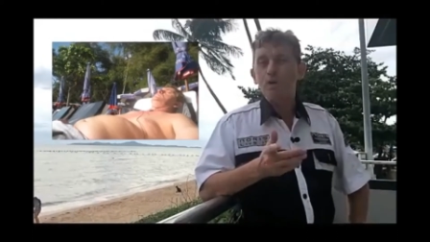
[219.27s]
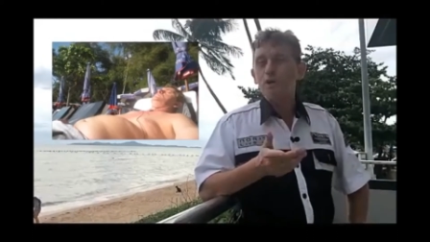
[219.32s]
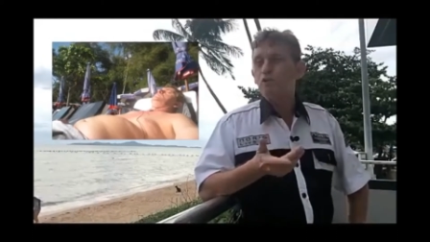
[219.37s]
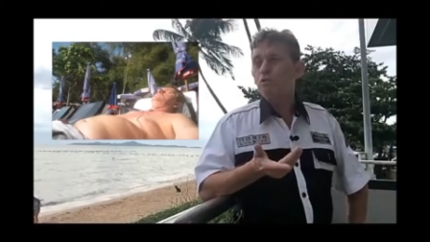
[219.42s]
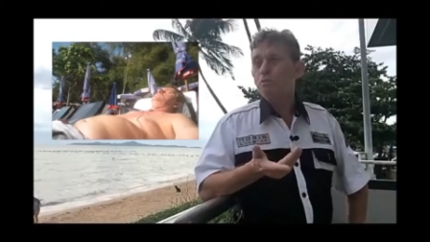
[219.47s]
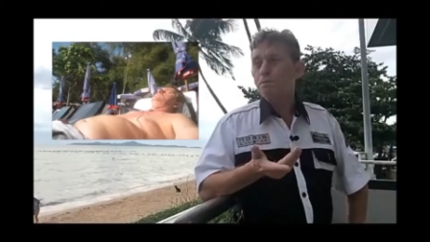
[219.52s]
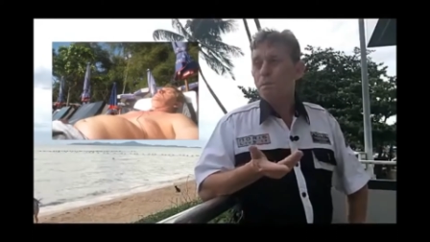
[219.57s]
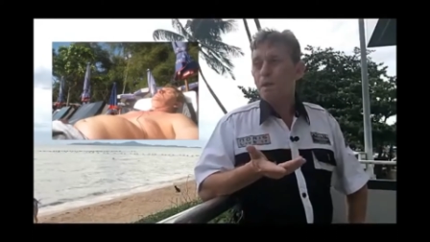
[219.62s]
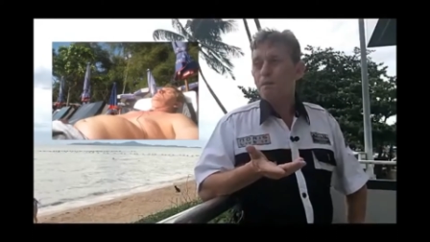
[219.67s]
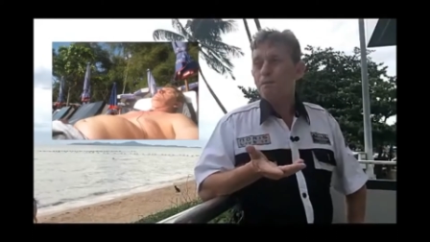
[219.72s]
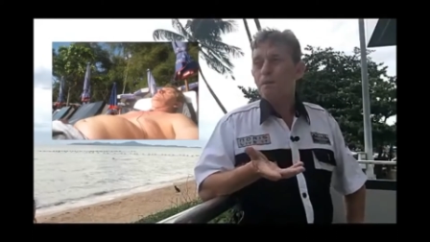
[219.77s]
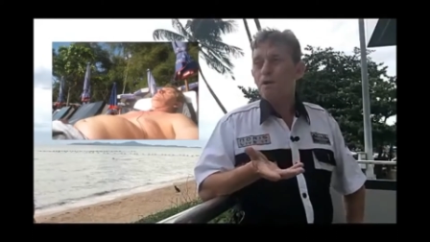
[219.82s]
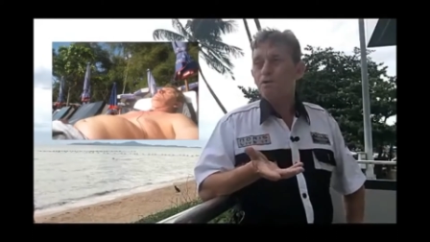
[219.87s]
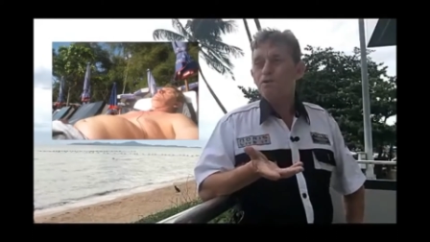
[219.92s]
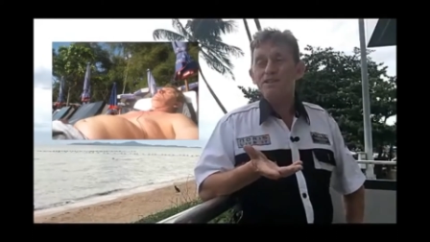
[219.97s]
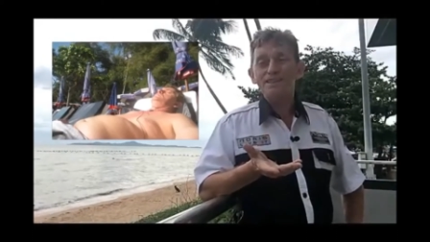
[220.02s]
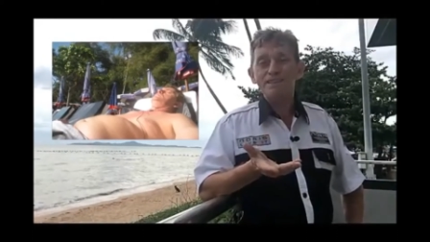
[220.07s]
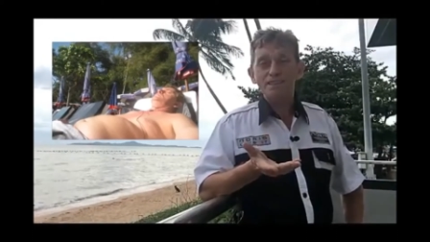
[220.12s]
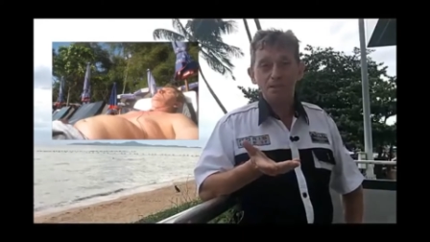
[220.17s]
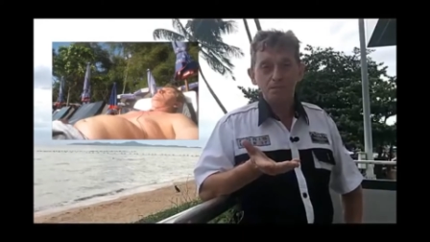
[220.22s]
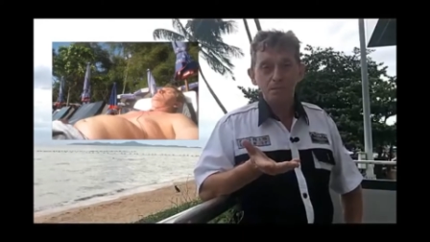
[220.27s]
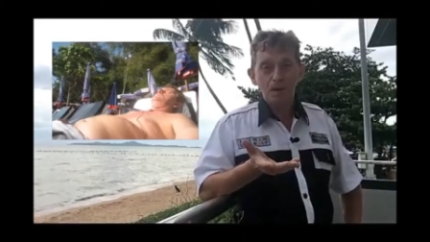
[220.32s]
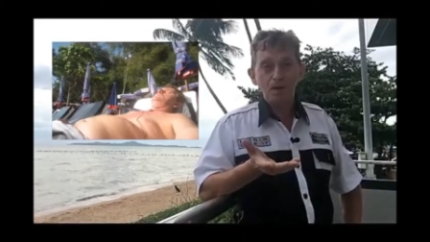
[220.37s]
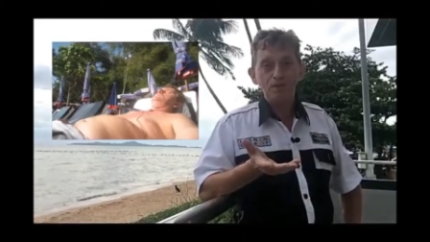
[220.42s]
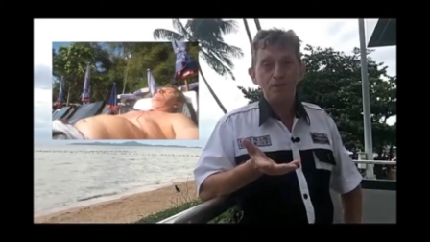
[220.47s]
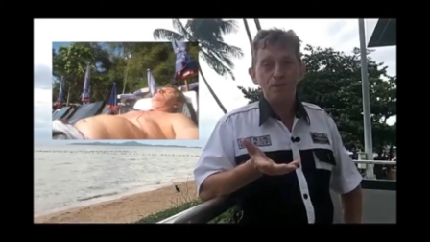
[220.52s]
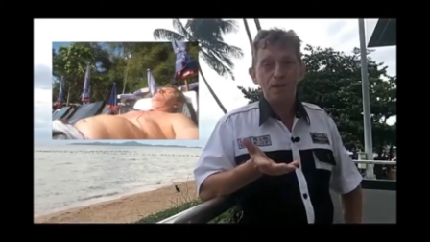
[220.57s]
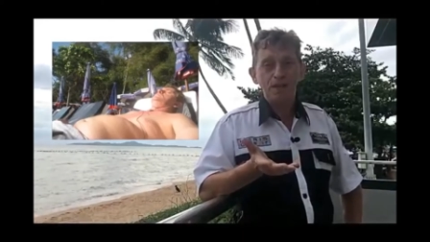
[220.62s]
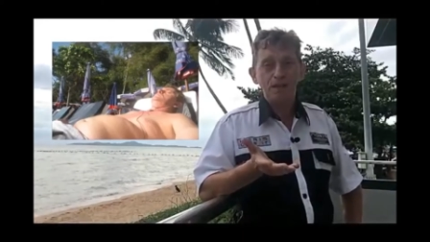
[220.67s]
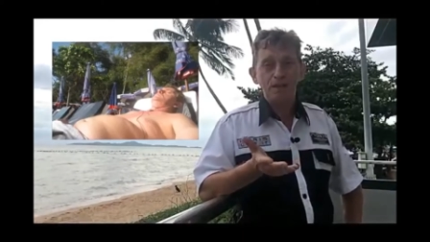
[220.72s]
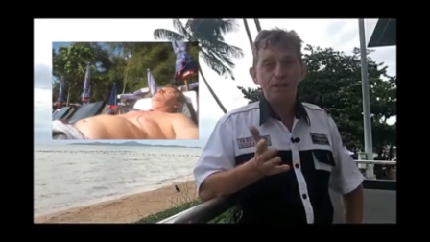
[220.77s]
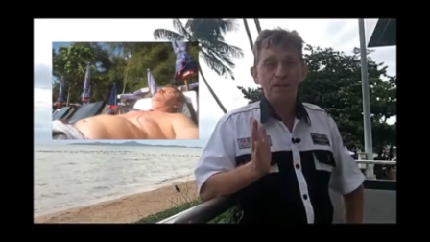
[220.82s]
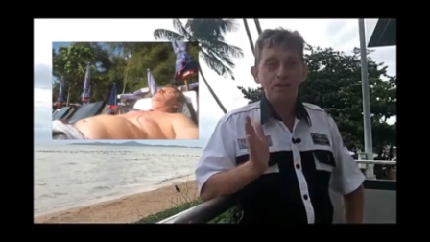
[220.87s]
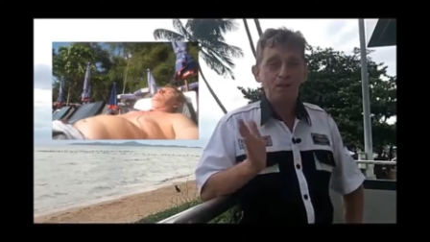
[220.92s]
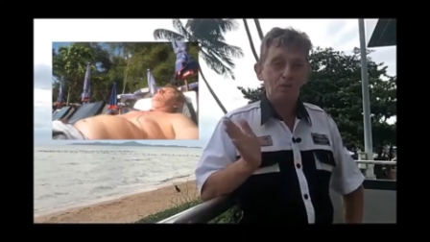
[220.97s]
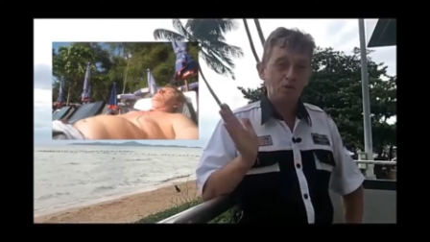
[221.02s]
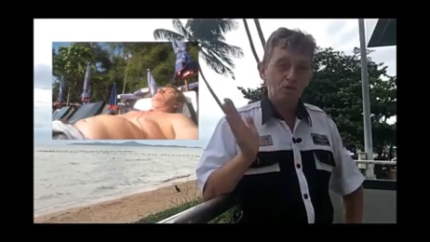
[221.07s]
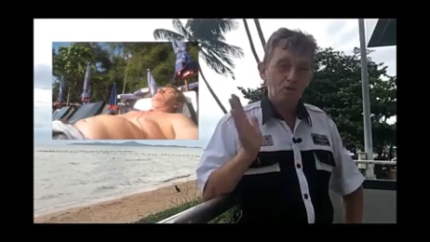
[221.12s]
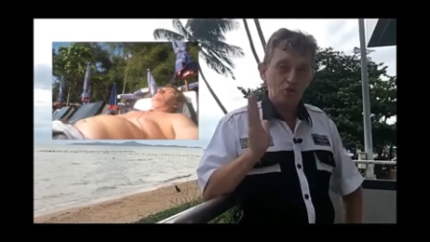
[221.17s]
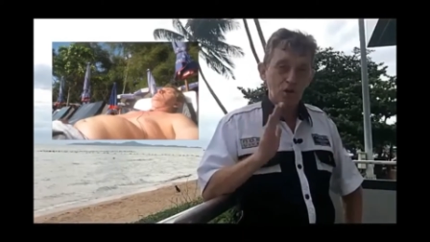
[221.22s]
It took me about six months, I
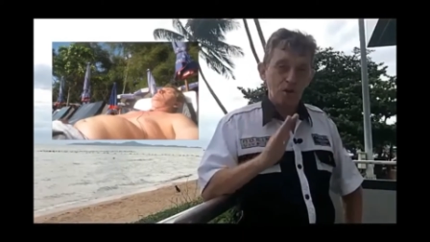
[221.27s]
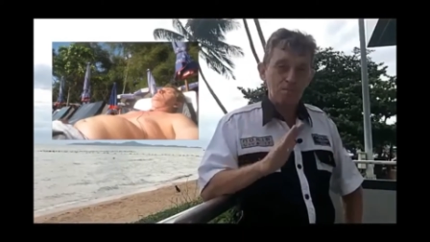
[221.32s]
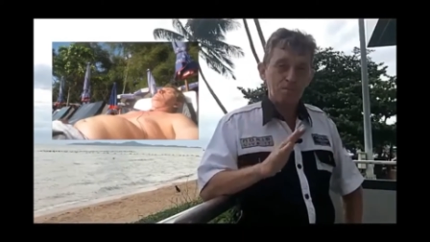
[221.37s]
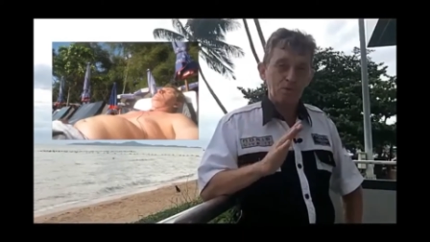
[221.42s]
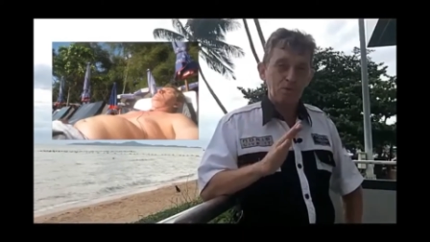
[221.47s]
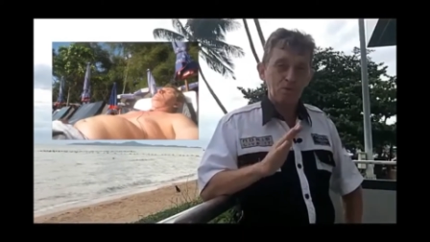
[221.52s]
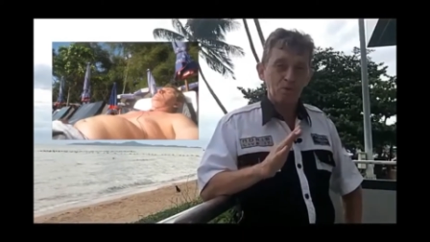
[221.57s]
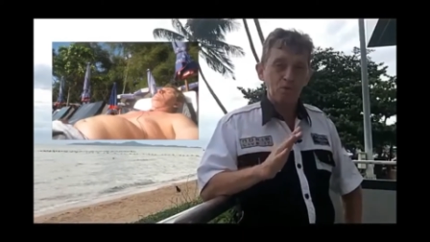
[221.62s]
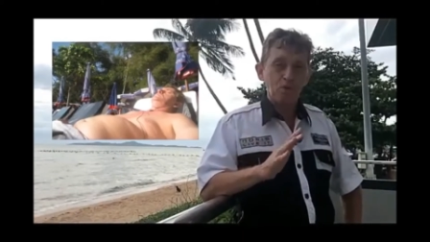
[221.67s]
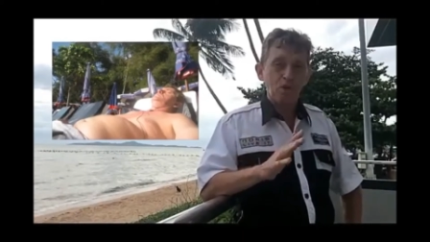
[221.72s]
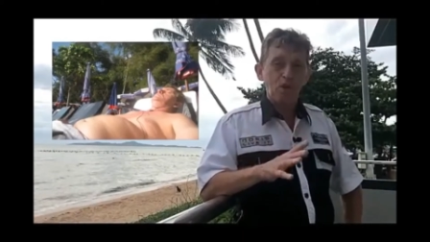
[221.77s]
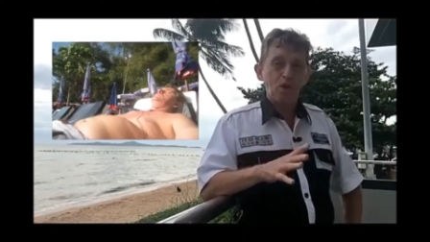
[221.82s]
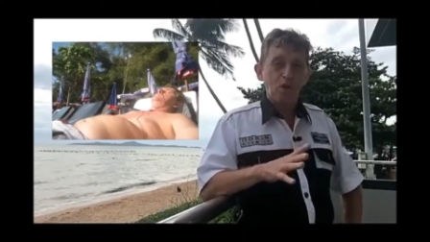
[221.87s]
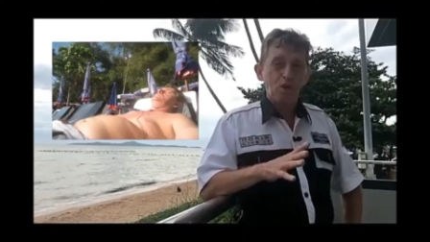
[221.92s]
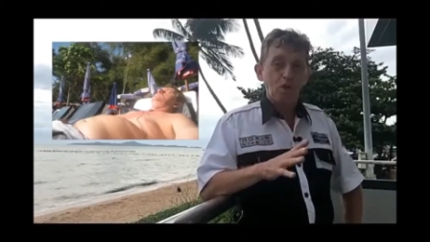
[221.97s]
think, to drop to